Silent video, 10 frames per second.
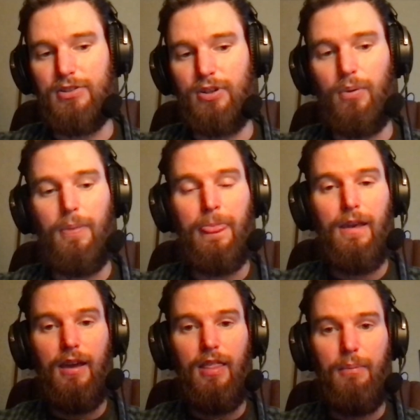So
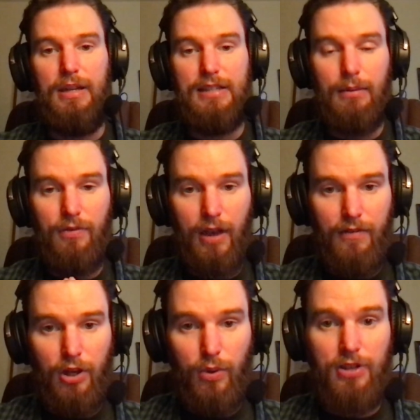in the meantime, if you have
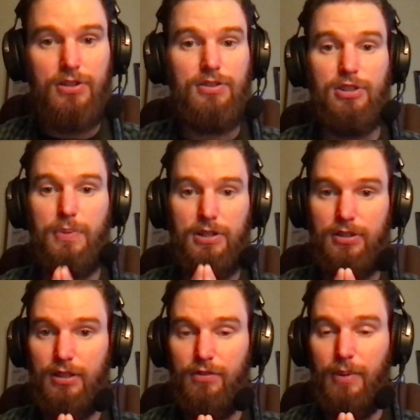any questions,
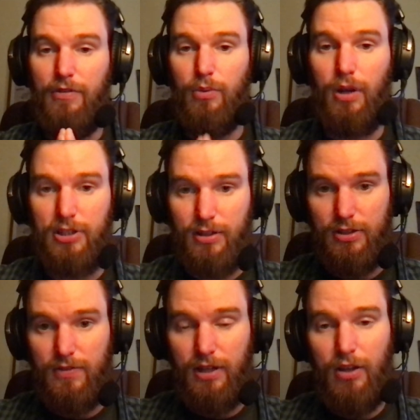especially from after watching
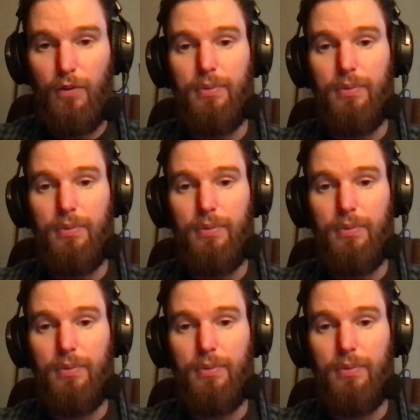this video,